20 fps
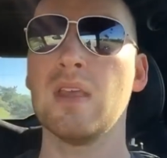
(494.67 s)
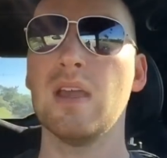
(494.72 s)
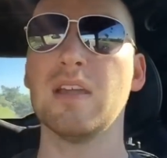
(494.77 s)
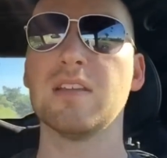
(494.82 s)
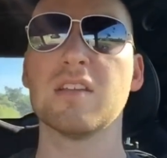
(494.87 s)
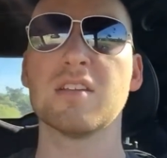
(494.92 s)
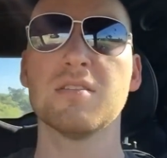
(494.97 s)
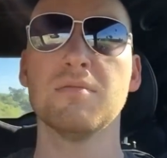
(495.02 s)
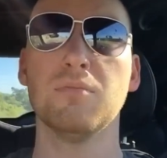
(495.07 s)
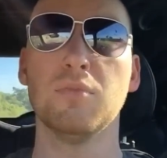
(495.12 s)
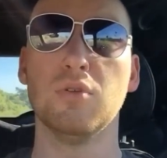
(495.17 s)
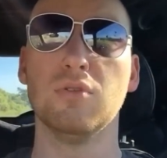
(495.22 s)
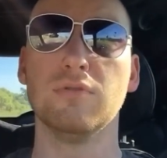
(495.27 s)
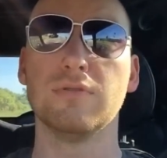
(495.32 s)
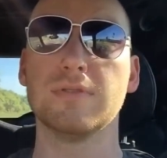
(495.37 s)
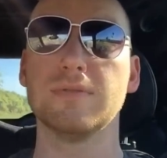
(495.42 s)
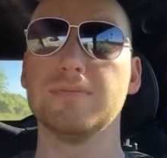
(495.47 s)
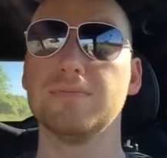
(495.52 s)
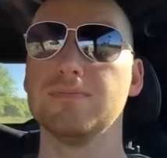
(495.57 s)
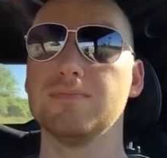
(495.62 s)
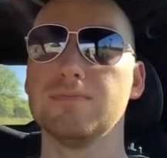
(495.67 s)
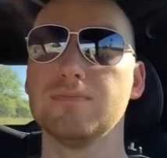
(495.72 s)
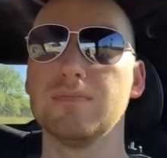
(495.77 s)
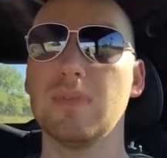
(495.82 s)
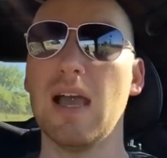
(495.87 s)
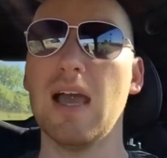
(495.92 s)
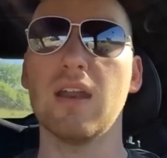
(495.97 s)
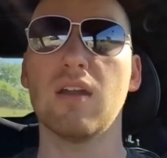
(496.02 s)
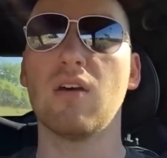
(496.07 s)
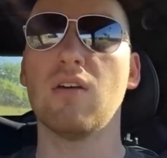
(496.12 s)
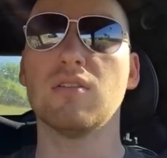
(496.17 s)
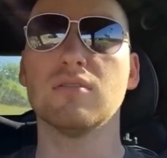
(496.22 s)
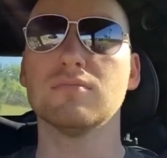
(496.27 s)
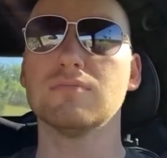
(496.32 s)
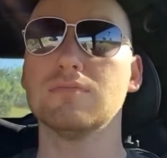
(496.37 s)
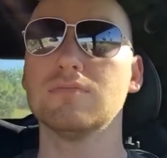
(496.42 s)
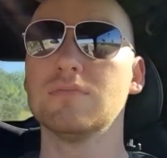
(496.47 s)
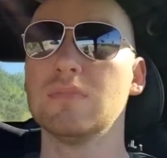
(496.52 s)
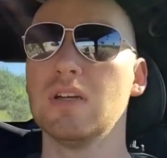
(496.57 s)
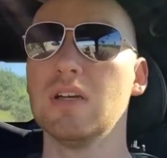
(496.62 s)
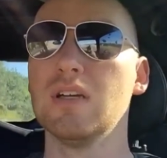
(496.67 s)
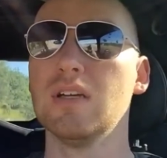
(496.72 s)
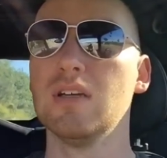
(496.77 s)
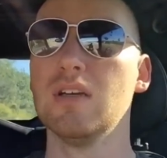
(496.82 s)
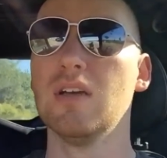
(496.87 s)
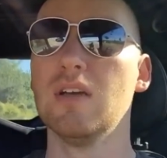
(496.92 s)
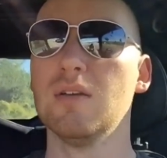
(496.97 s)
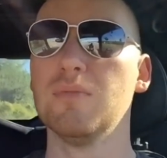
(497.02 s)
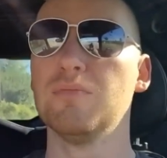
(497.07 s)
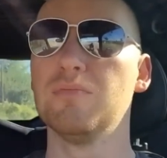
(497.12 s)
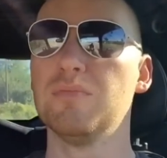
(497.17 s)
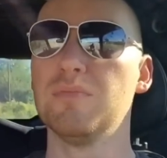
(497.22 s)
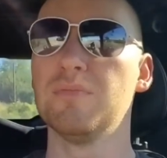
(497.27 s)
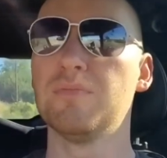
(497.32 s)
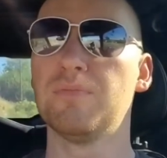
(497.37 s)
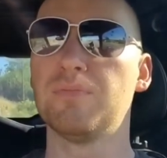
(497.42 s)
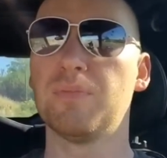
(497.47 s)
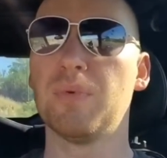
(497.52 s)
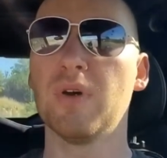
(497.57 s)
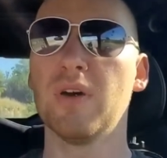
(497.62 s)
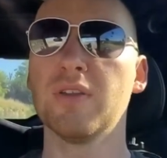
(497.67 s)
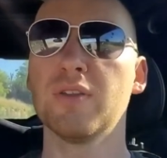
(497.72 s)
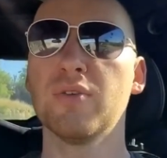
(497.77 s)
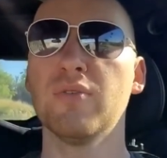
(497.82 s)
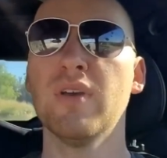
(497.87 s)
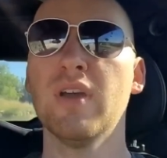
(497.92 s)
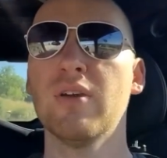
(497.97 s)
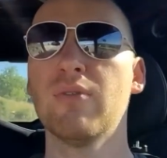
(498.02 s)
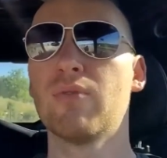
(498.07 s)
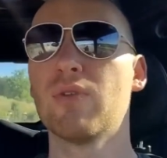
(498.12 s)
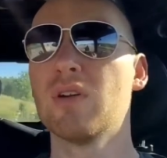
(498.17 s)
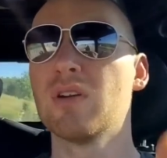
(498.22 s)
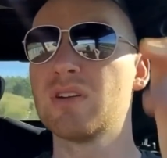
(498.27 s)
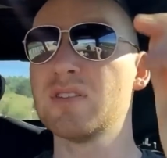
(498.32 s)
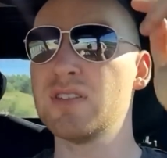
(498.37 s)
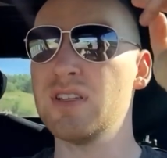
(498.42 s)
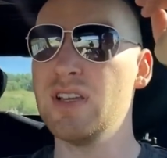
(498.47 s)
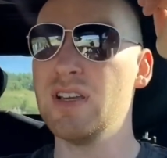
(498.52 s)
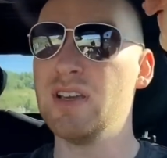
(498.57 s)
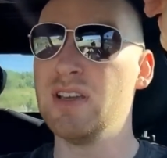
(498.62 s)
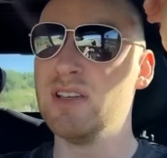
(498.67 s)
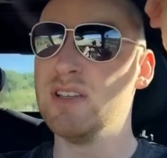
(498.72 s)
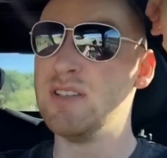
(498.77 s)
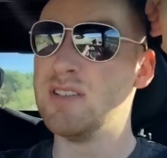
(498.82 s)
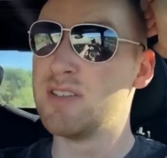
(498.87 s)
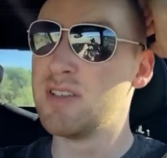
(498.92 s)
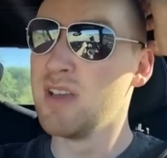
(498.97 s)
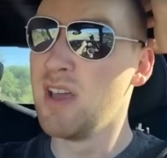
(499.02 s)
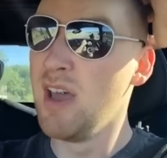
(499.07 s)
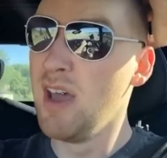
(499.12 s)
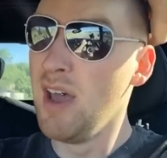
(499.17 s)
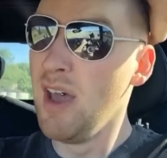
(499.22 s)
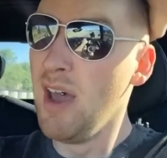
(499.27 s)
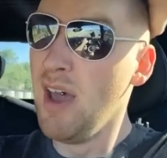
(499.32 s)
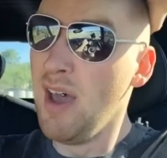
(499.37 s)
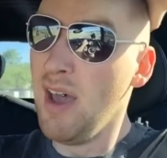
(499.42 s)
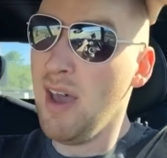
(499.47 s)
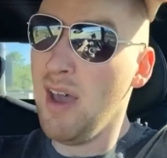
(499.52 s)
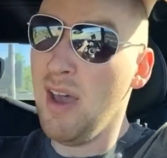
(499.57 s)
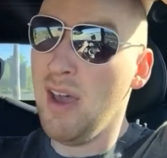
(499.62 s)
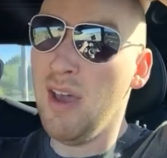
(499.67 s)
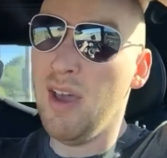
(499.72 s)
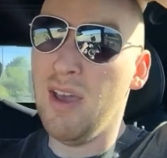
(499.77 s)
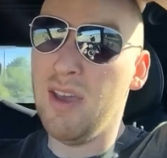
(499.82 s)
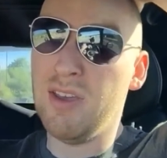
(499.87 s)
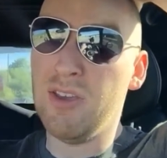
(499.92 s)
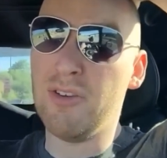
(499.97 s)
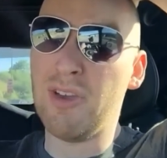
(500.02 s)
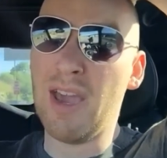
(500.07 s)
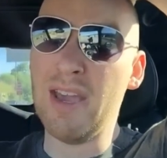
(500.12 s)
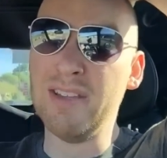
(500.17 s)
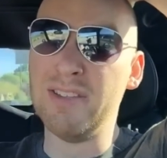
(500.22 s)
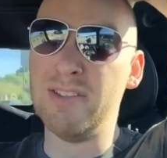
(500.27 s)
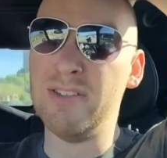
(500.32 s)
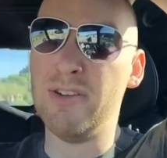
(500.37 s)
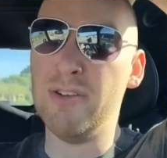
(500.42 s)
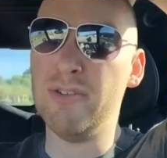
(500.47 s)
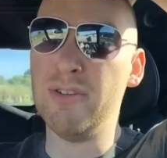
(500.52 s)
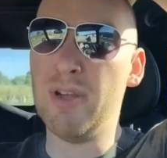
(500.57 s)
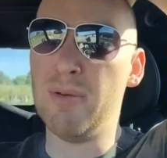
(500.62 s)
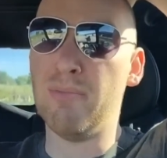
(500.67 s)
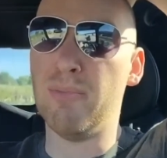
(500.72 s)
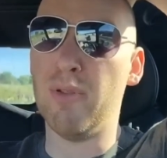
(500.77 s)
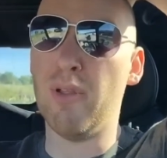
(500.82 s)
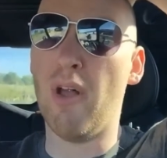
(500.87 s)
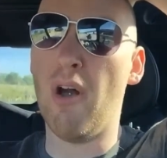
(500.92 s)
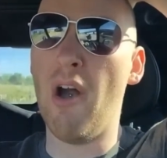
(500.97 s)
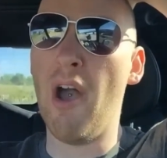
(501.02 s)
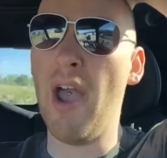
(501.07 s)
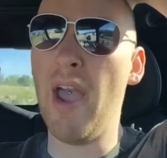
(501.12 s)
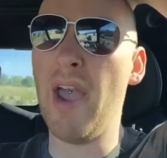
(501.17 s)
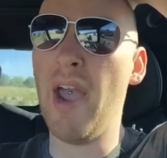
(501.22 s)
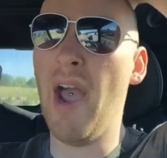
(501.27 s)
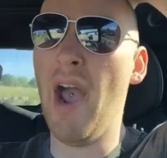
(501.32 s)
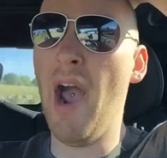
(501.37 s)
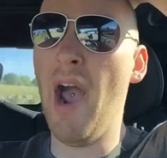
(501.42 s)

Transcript: It doesn't move at all. But the way it works is you get to deploy.